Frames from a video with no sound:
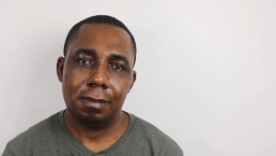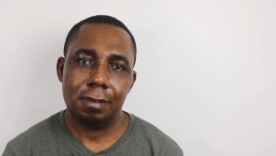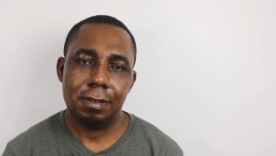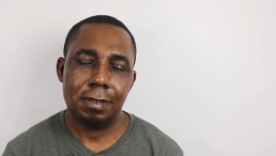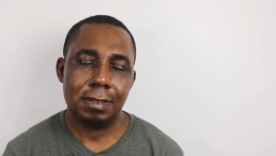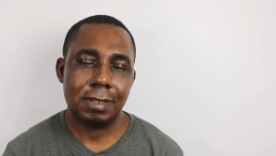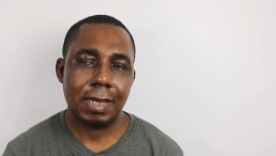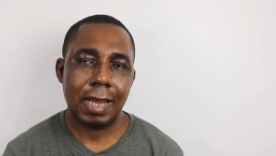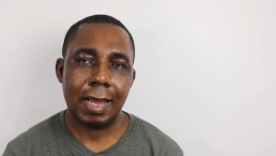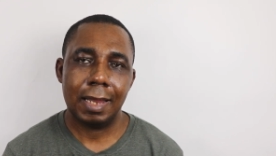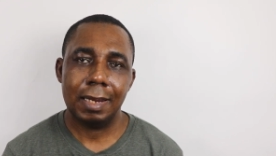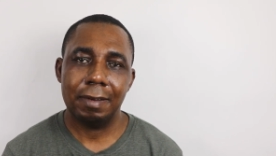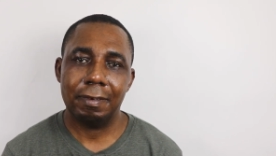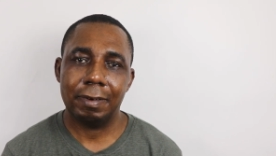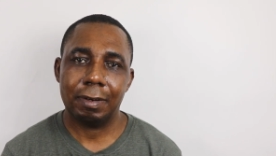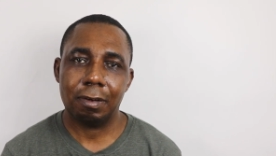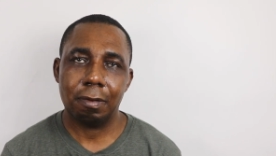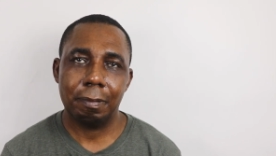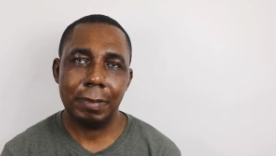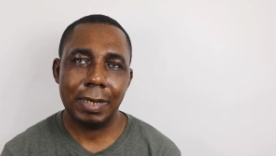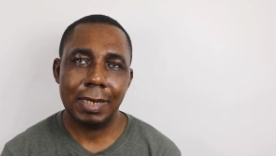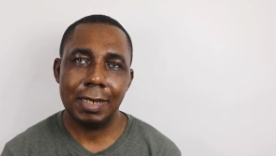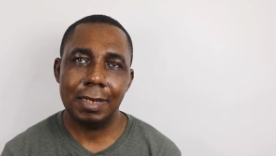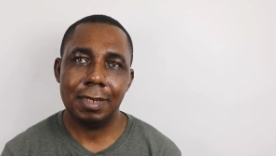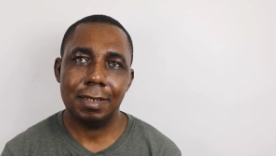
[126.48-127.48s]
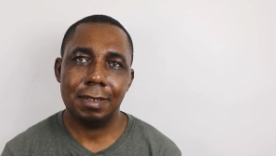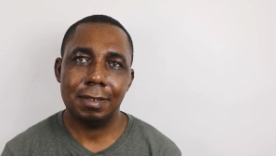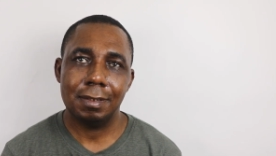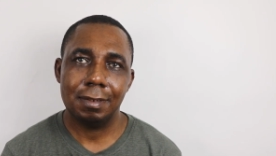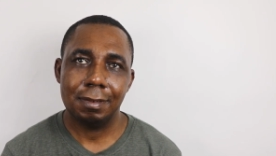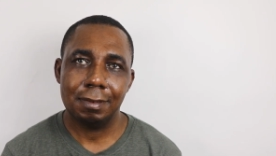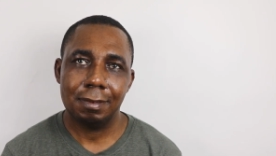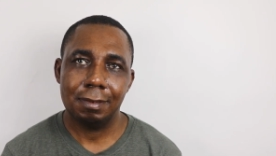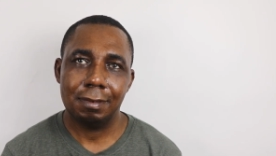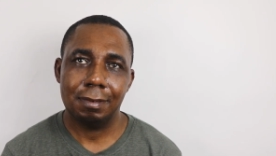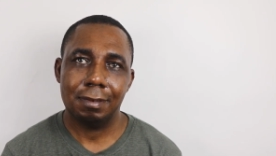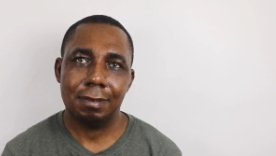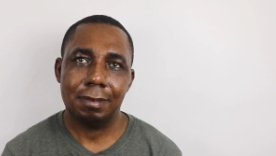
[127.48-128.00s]
It's highly recommended.
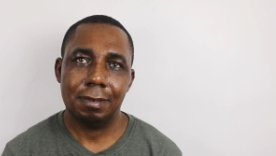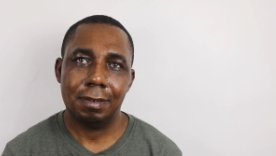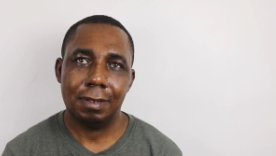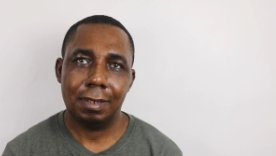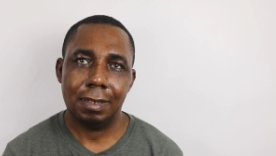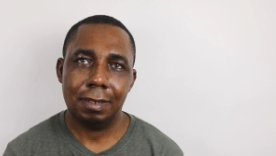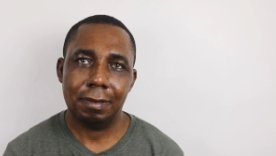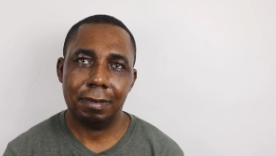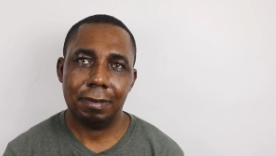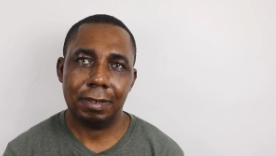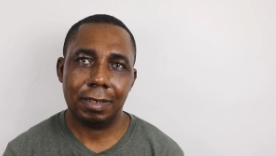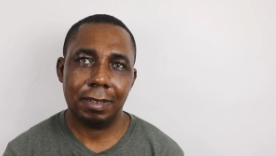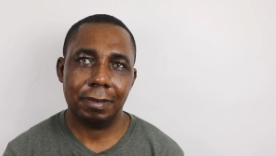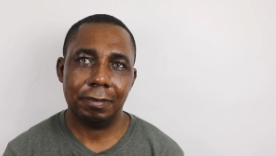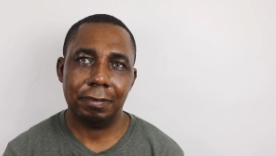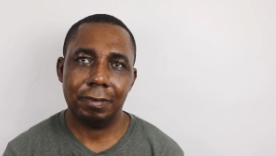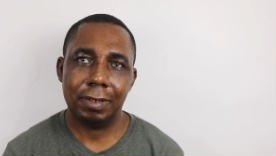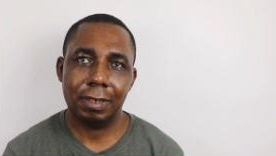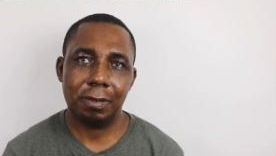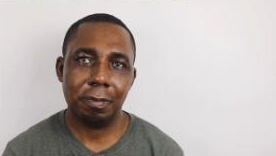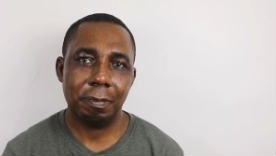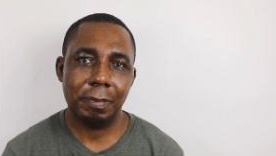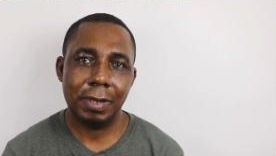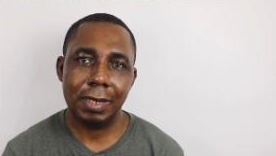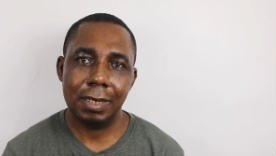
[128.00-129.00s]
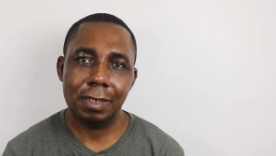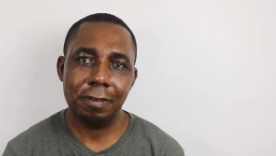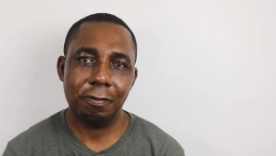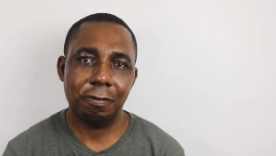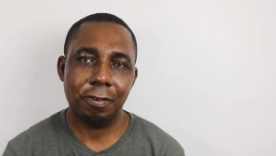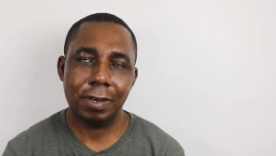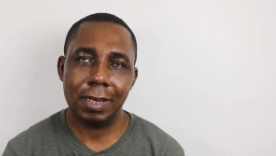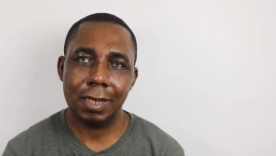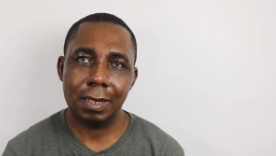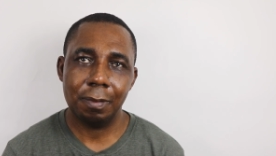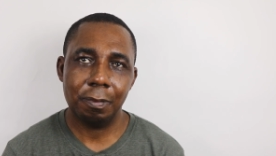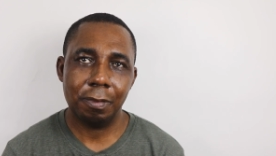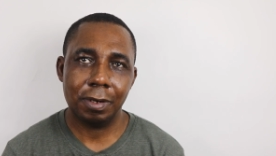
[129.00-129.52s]
I can recommend it
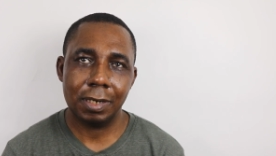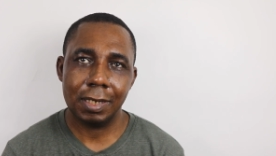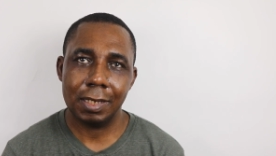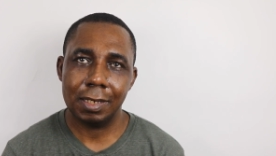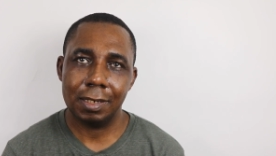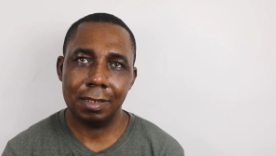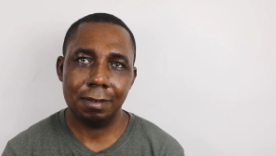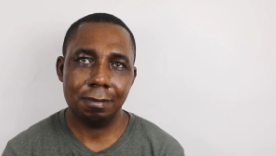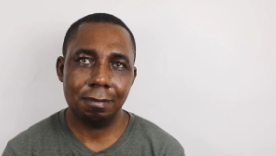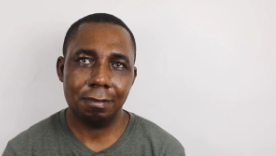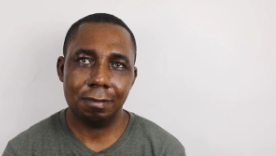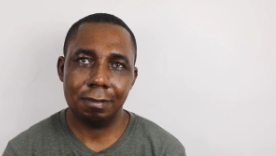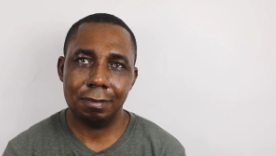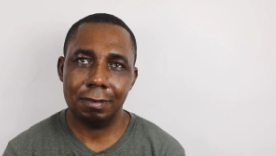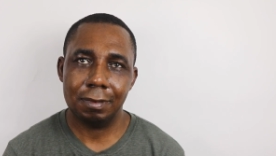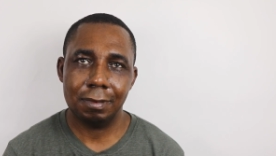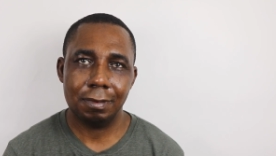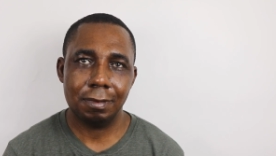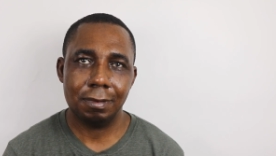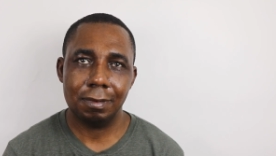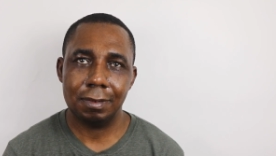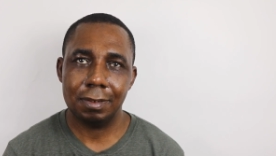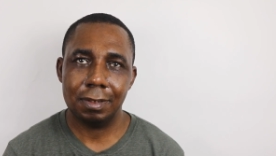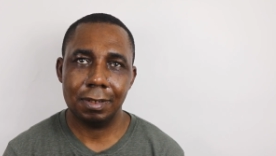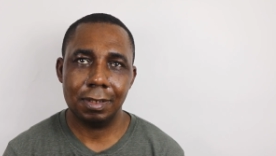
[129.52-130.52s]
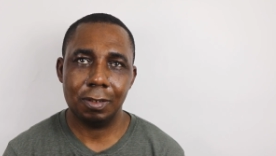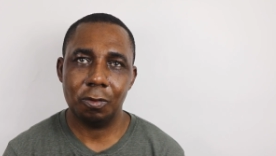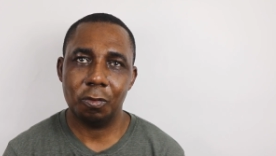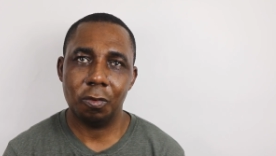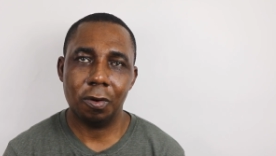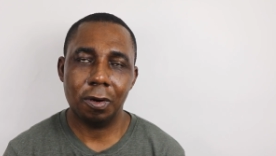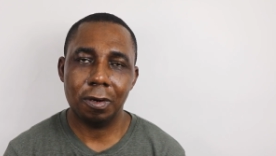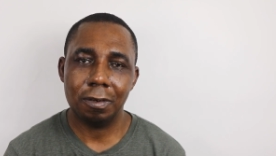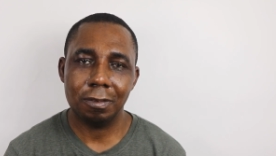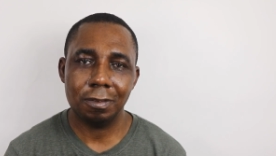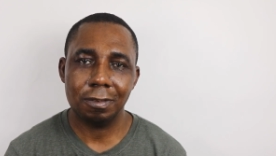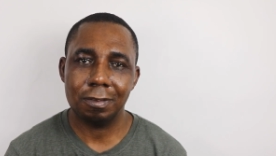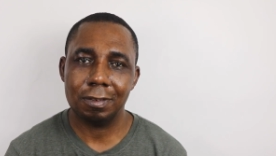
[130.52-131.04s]
for anybody in the
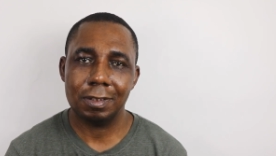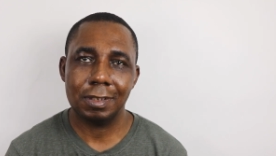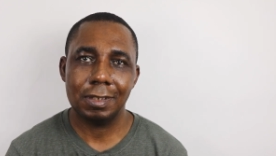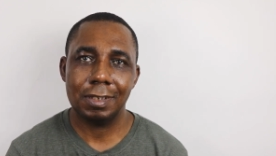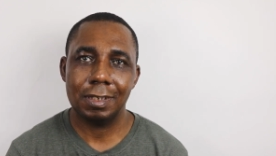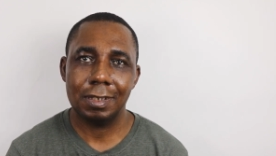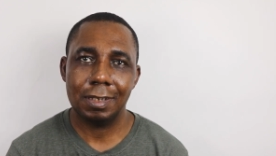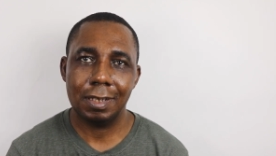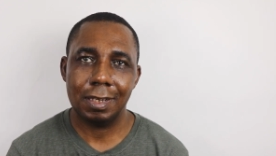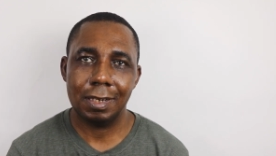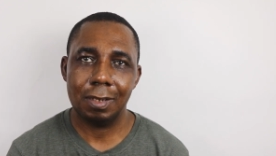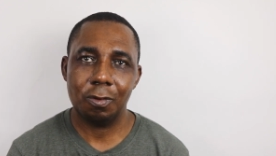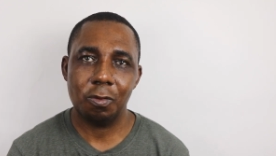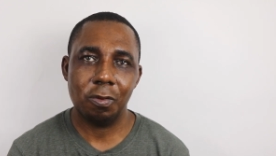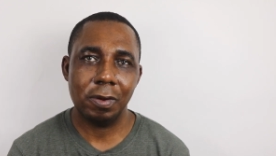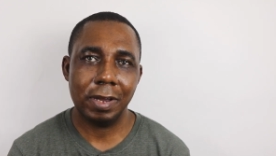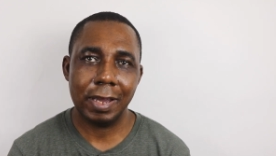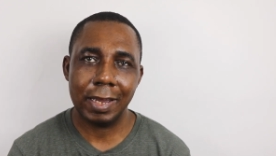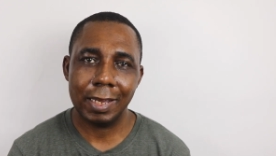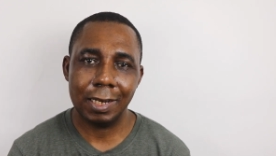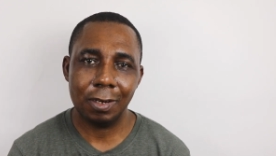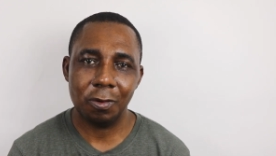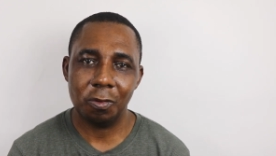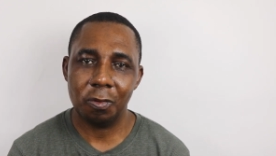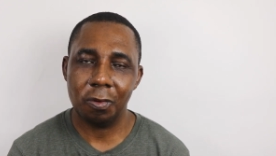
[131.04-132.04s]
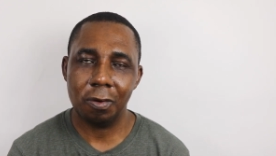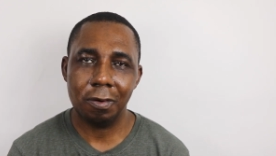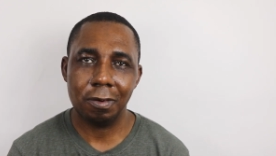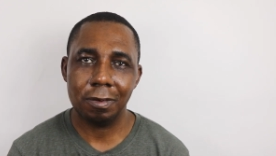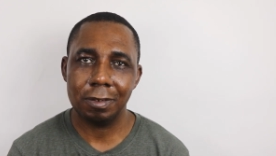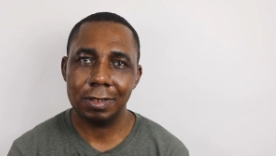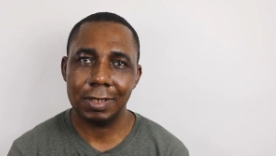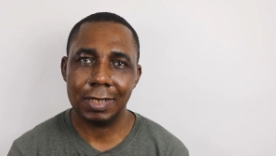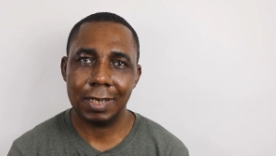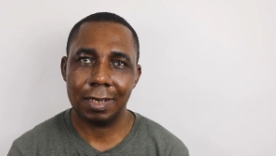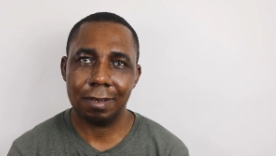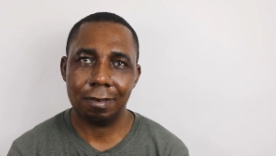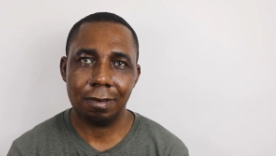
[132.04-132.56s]
world, anywhere in the
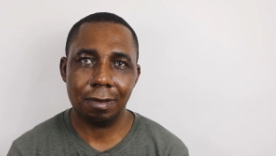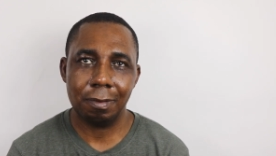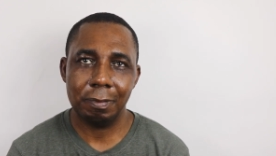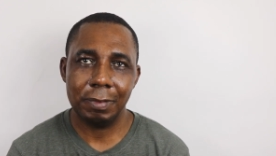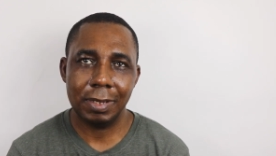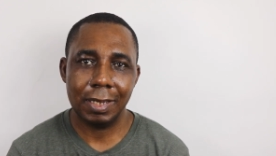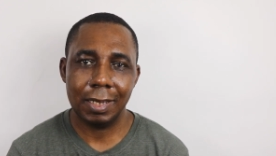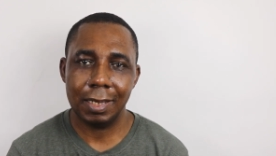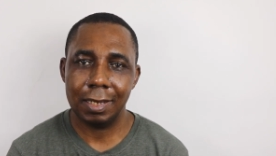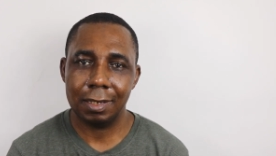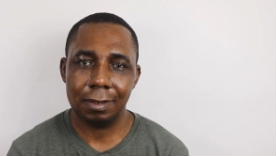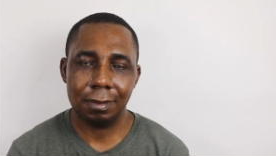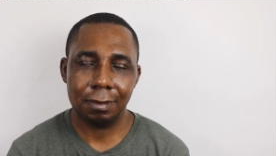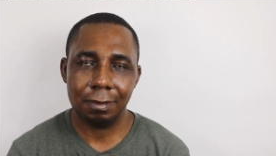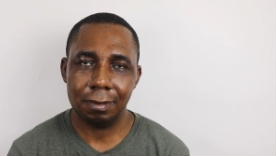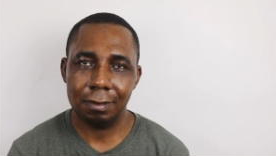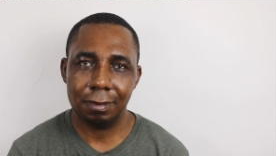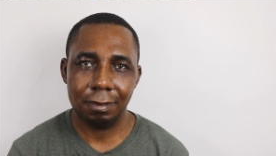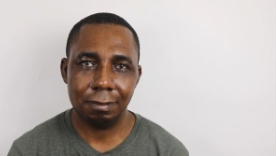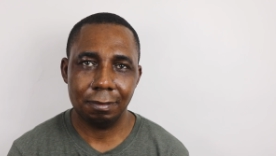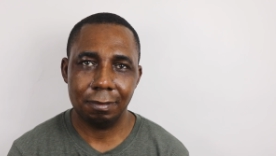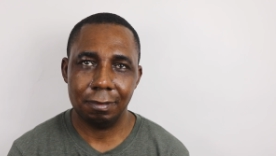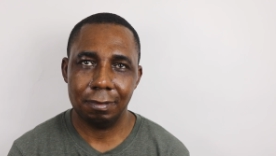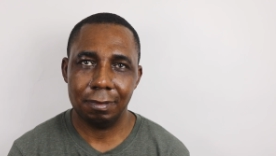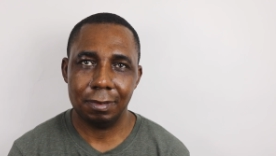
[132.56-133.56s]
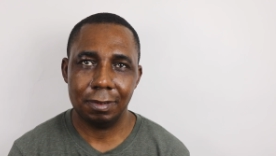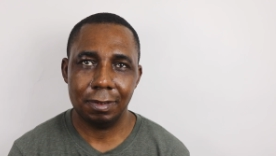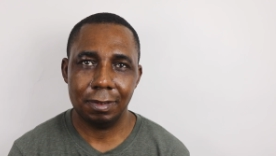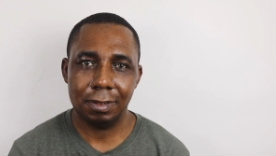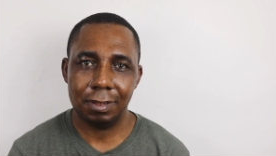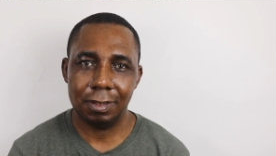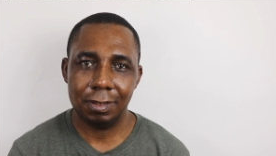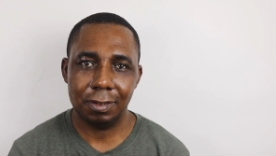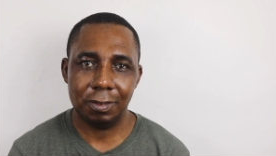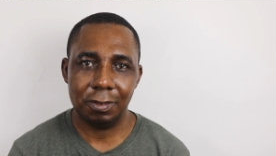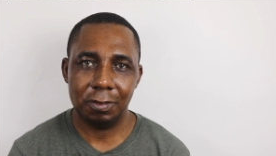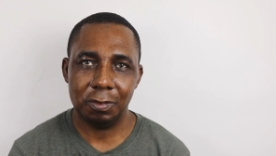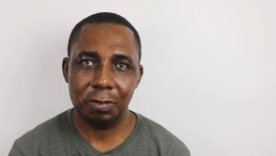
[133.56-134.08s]
world. You can come here
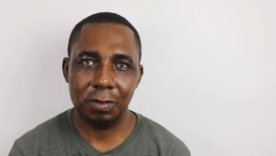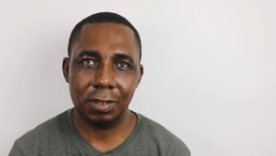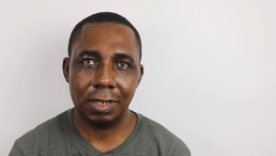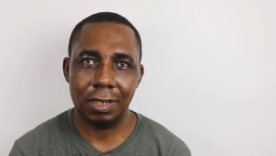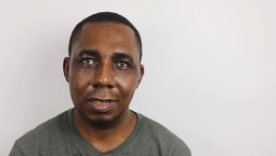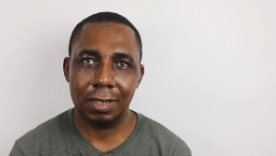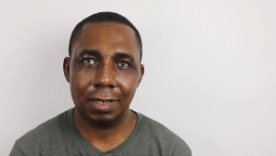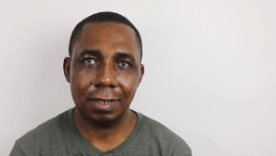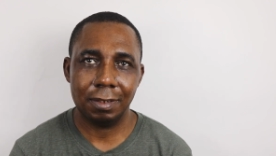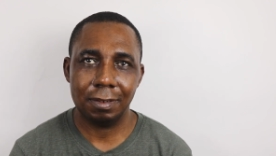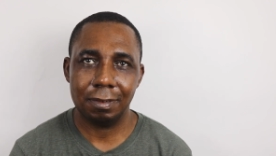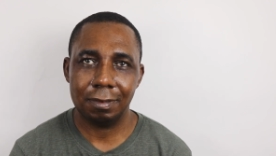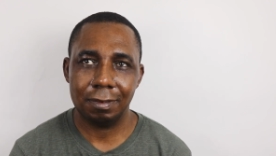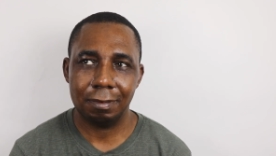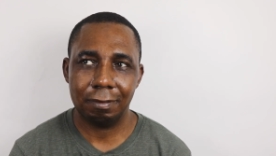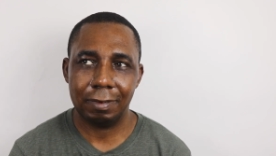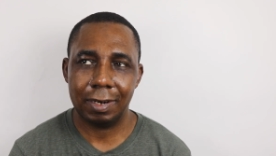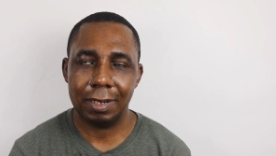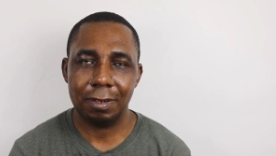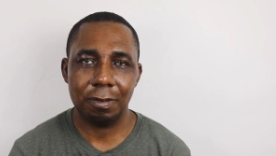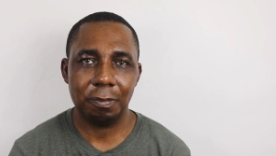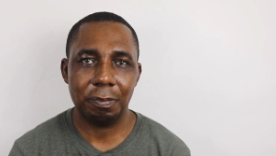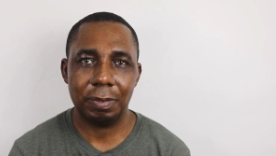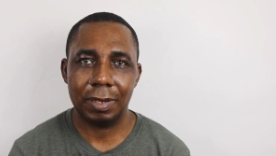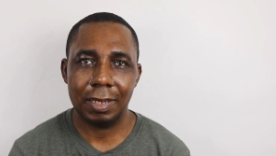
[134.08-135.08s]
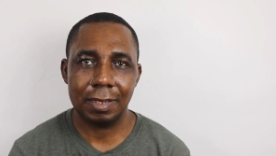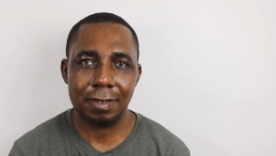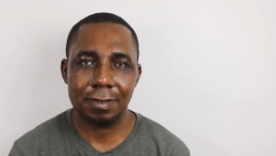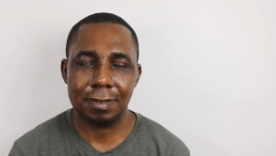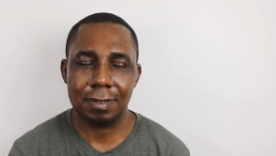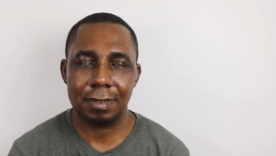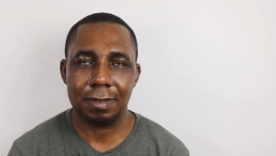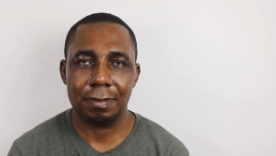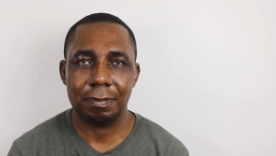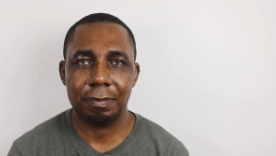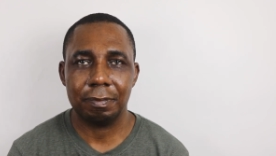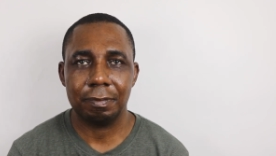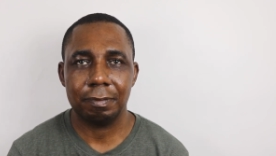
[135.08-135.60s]
and do your
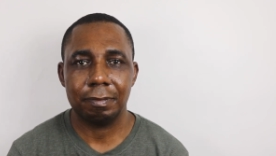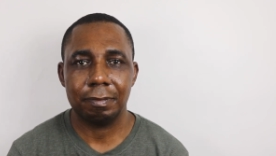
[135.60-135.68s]
rhinoplasty.